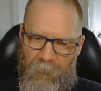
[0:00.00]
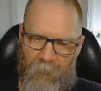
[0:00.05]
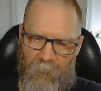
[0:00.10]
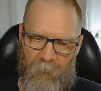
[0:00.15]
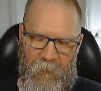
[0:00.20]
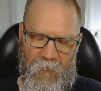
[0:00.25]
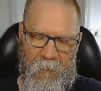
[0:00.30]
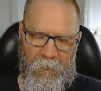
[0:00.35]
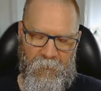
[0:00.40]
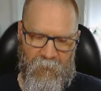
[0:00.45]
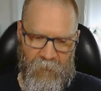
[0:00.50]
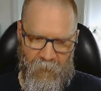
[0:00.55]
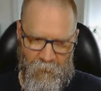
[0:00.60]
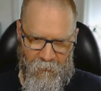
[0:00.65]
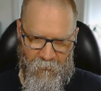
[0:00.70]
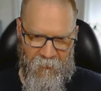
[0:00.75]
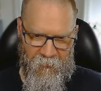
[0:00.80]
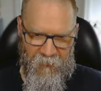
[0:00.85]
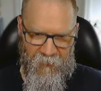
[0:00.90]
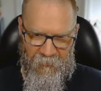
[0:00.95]
in
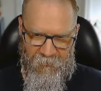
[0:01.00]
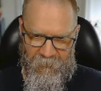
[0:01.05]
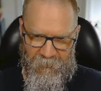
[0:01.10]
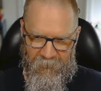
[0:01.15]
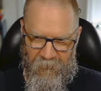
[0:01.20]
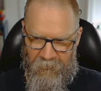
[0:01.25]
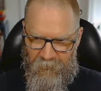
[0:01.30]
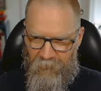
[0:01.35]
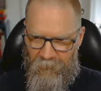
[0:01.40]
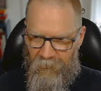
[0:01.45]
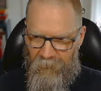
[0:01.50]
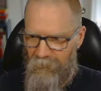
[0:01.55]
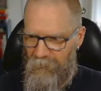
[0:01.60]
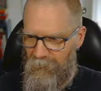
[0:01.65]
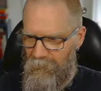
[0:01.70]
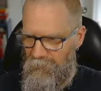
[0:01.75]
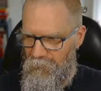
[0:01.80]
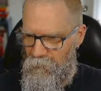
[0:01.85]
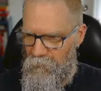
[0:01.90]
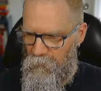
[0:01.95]
certain cases,
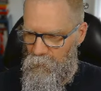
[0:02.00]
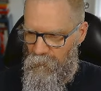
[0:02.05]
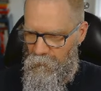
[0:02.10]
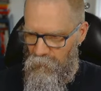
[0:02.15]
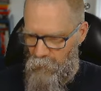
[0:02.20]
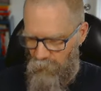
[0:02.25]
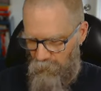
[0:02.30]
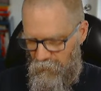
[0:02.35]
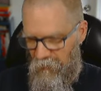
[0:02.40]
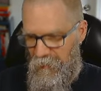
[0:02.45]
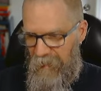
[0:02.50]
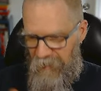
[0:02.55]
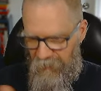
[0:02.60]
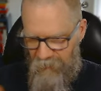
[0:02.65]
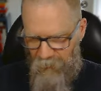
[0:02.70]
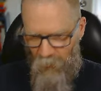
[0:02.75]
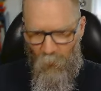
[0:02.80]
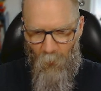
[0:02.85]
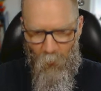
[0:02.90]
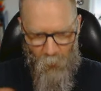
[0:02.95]
you need to
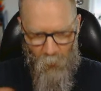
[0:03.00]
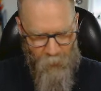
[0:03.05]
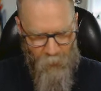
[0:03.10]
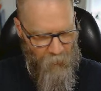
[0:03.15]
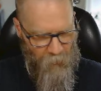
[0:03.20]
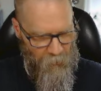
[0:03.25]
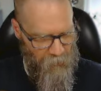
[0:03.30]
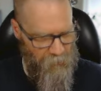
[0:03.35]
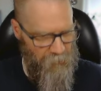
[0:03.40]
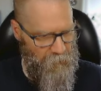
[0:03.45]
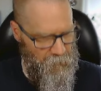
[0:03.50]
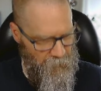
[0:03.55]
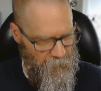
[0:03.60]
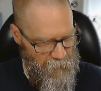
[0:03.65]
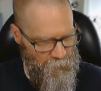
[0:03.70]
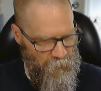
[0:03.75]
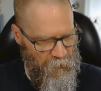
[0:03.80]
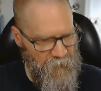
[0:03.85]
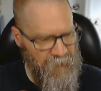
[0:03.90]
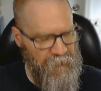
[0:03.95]
order. You
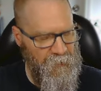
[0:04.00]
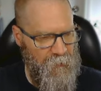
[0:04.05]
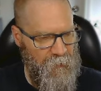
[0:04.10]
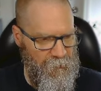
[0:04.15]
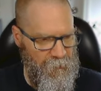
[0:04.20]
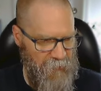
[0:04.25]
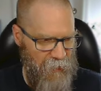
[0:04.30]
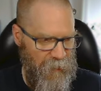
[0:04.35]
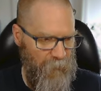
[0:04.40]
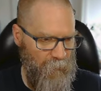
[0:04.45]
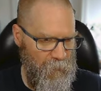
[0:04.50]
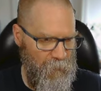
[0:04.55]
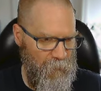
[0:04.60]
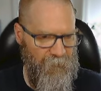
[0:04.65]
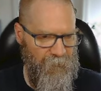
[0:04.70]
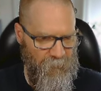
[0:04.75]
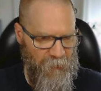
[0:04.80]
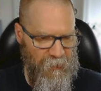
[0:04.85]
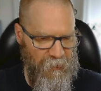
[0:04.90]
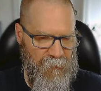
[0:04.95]
need to tell
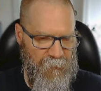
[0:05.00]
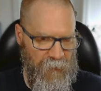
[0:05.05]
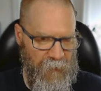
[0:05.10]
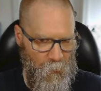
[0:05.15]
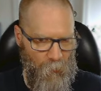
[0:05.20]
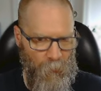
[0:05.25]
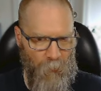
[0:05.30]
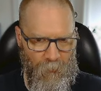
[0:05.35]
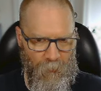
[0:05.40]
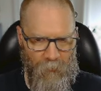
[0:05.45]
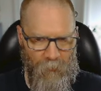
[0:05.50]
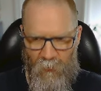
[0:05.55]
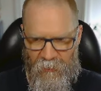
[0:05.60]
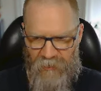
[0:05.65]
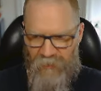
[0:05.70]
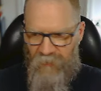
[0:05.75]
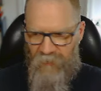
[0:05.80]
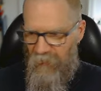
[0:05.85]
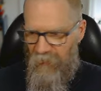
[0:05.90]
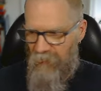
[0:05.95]
CloudFormation the order in
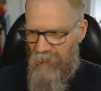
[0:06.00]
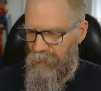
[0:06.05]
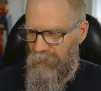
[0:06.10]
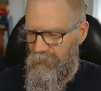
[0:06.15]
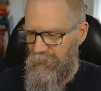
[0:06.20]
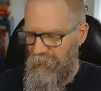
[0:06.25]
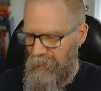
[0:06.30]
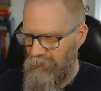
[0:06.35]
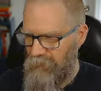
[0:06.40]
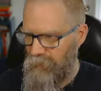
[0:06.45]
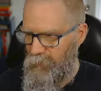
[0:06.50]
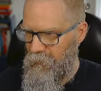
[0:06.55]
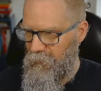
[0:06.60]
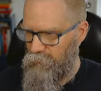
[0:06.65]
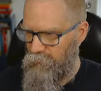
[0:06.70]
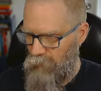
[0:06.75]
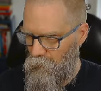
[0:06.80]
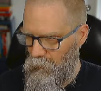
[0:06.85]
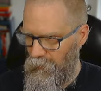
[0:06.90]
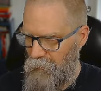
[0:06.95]
which things need to be
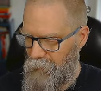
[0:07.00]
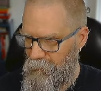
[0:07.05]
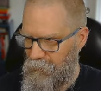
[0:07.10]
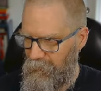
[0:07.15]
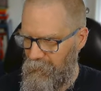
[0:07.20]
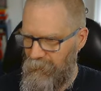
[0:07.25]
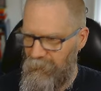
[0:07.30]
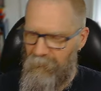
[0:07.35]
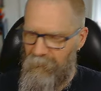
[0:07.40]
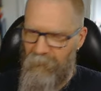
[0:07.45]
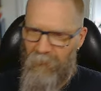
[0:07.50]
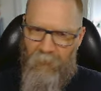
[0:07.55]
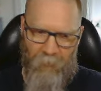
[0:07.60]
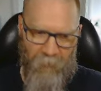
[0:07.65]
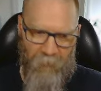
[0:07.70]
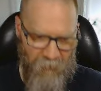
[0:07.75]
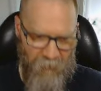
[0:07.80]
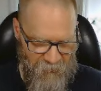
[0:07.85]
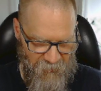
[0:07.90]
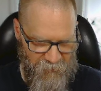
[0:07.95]
deployed.
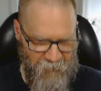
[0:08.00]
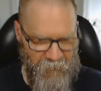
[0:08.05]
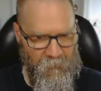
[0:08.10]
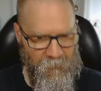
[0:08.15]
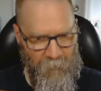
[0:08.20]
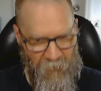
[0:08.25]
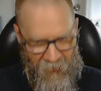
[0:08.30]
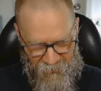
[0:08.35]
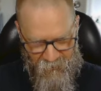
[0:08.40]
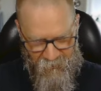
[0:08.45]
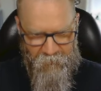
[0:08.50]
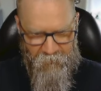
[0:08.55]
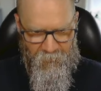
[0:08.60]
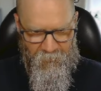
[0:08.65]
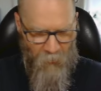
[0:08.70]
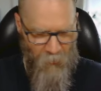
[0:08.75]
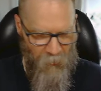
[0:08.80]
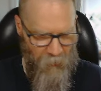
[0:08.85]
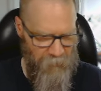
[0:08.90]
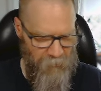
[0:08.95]
This depends
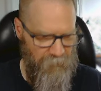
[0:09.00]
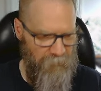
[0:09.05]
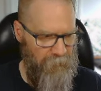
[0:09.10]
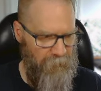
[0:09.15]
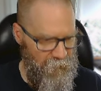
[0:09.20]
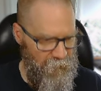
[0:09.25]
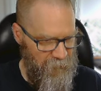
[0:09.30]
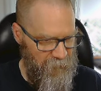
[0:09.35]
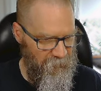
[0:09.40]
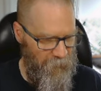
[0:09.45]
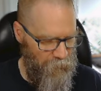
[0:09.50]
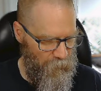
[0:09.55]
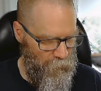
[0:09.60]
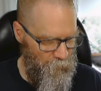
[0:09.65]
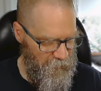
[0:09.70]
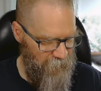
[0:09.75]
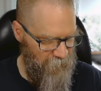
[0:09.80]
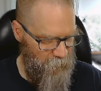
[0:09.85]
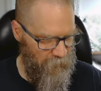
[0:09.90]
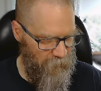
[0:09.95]
on these other
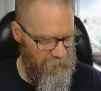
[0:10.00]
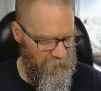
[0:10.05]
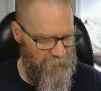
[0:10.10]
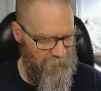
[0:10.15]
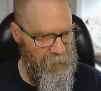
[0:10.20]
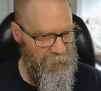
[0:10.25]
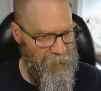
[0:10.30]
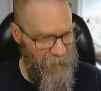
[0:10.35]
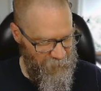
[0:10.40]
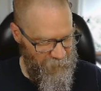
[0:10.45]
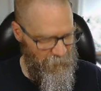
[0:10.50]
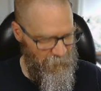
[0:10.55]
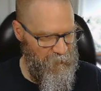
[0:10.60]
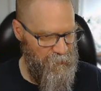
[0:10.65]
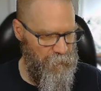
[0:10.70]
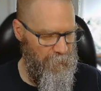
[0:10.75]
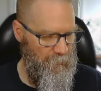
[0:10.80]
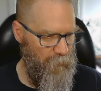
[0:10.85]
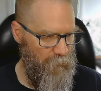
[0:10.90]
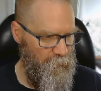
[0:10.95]
resources. Let's make
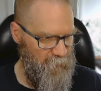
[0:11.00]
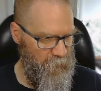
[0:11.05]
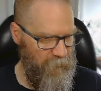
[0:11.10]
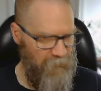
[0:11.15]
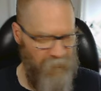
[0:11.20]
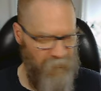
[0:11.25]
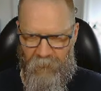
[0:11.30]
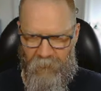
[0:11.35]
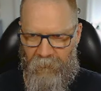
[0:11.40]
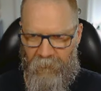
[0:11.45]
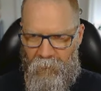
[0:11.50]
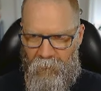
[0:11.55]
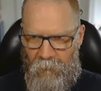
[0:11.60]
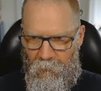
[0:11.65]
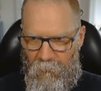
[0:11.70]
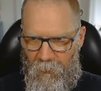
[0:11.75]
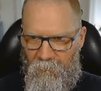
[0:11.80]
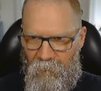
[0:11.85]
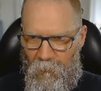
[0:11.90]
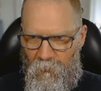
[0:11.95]
sure those resources are there
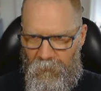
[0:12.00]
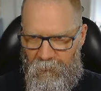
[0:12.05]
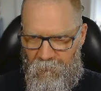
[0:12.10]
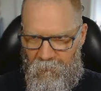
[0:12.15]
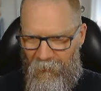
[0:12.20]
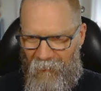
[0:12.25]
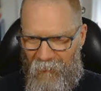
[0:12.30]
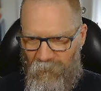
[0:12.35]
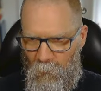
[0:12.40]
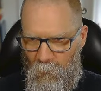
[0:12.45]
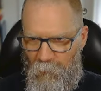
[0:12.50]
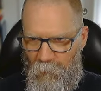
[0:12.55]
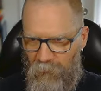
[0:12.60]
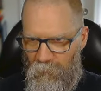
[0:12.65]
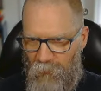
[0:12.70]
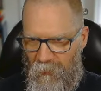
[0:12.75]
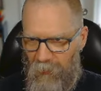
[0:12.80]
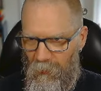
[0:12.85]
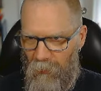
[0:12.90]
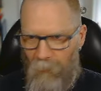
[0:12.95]
first. So that's what we're
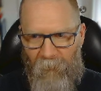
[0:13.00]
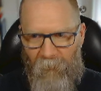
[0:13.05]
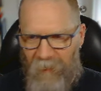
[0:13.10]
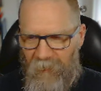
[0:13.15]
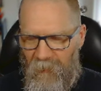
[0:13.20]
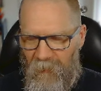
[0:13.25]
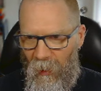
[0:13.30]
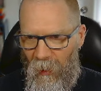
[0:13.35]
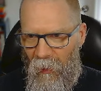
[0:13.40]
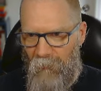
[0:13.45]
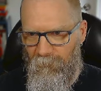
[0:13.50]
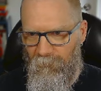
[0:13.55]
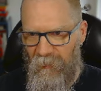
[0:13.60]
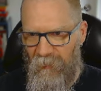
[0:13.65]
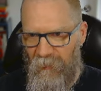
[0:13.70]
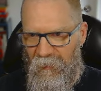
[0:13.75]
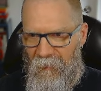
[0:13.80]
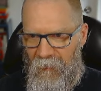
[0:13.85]
doing here. It might not be